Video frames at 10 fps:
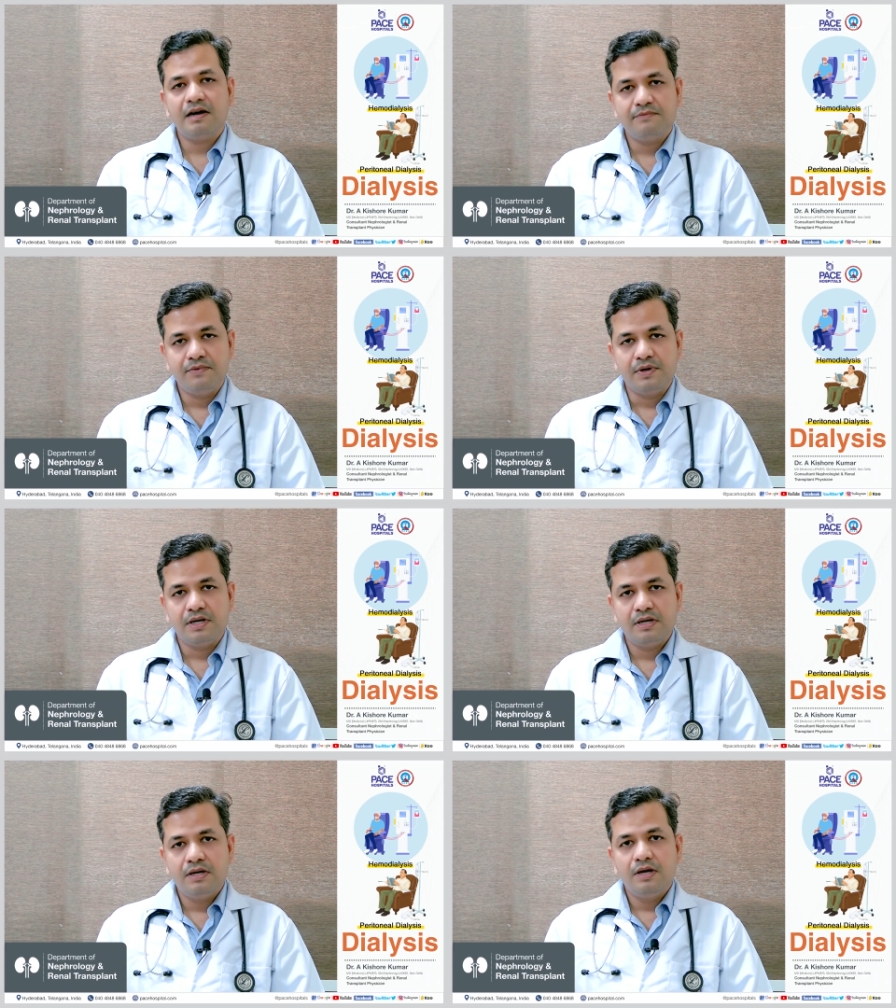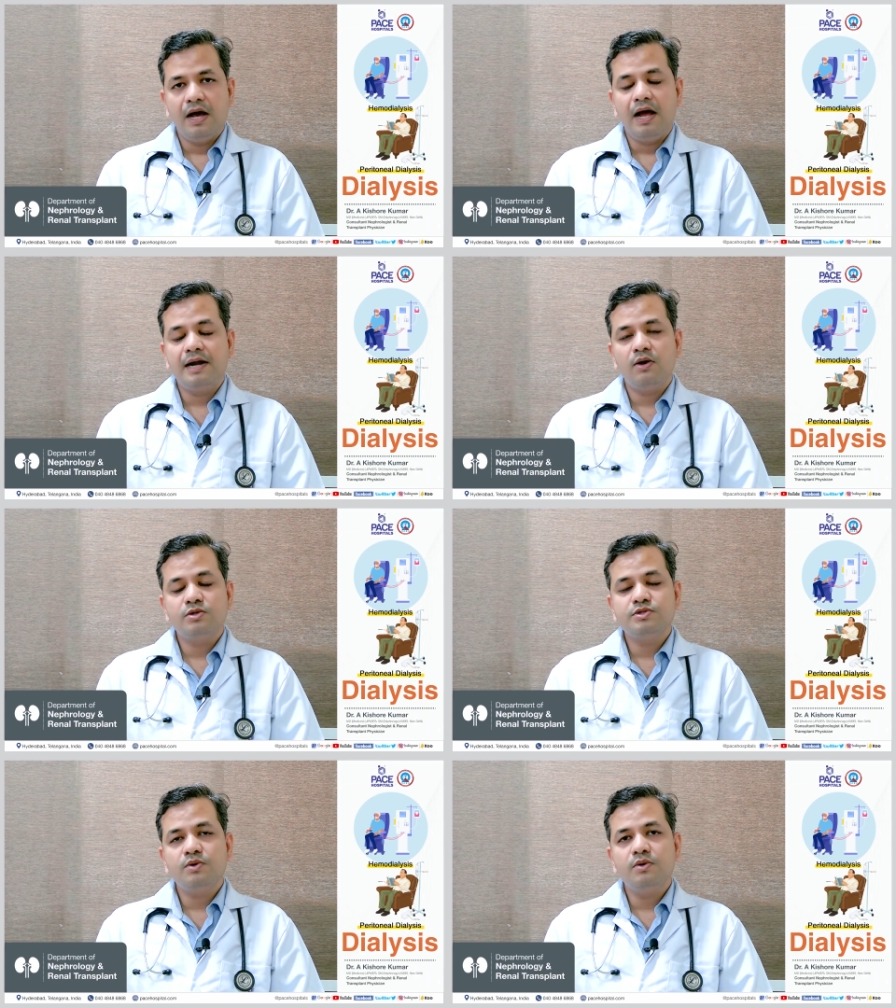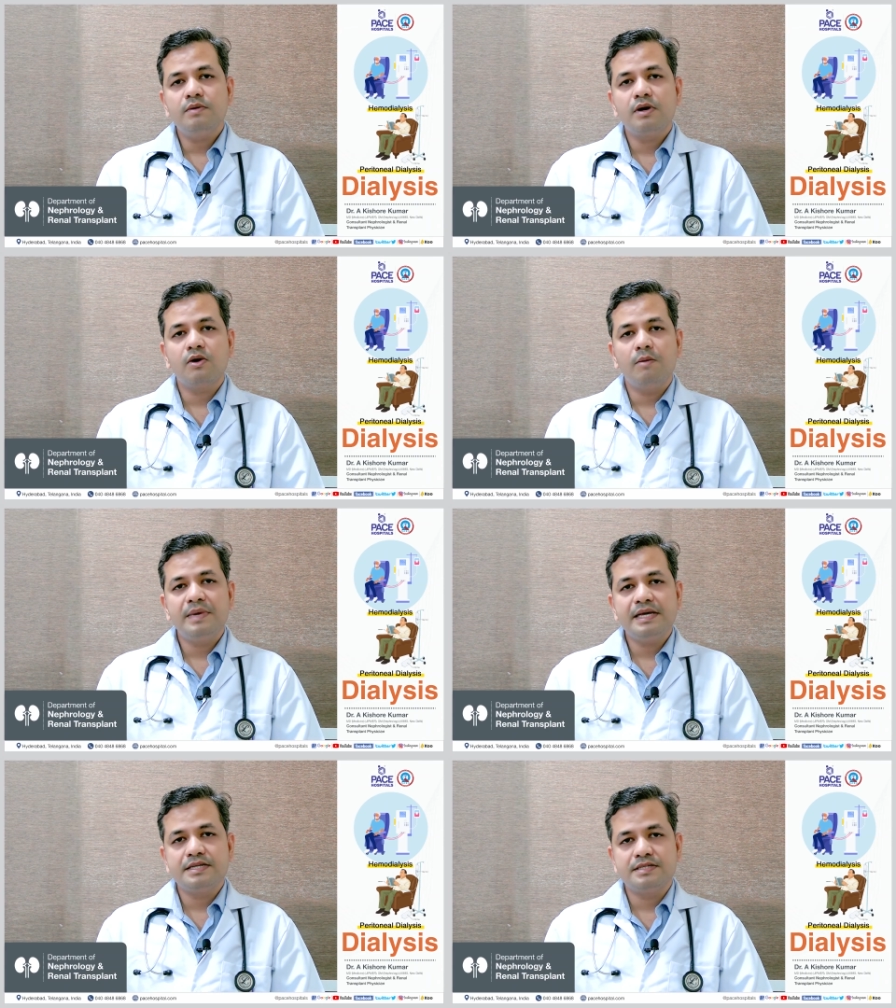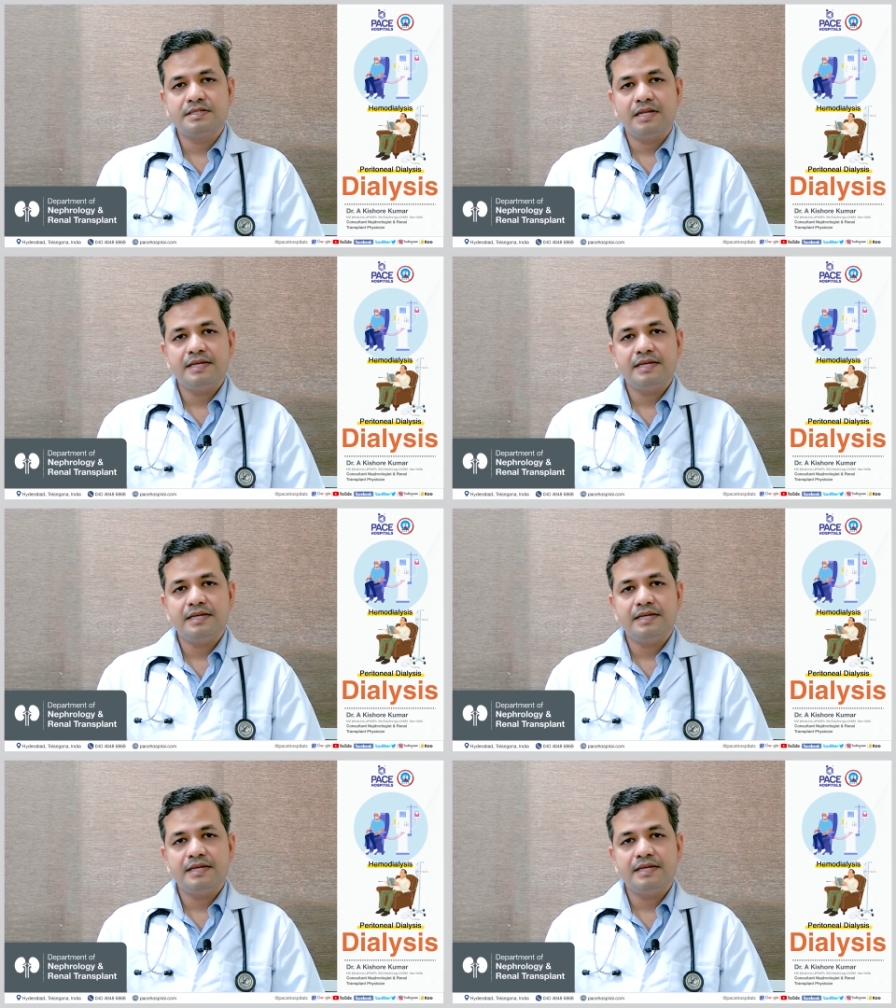comfort. And also complications,